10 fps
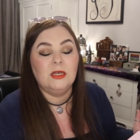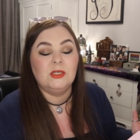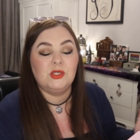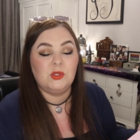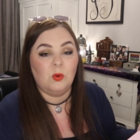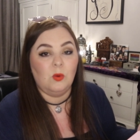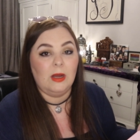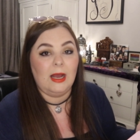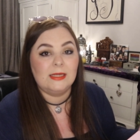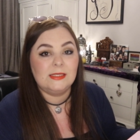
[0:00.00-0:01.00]
so
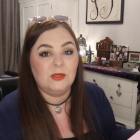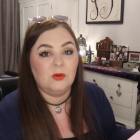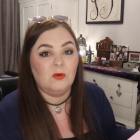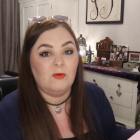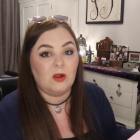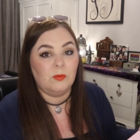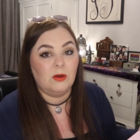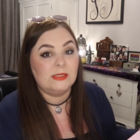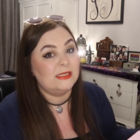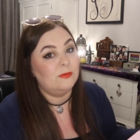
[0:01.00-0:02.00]
as you know
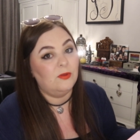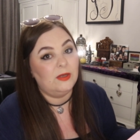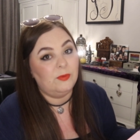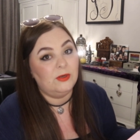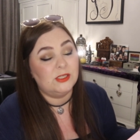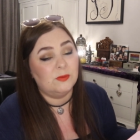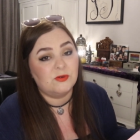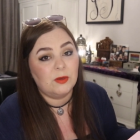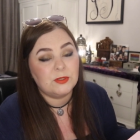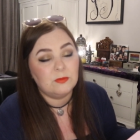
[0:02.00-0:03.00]
Roccabox is a monthly beauty
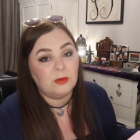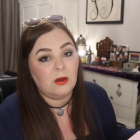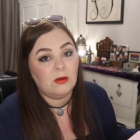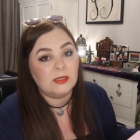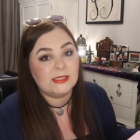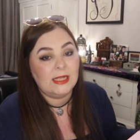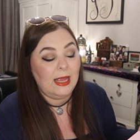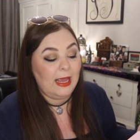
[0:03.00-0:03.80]
subscription box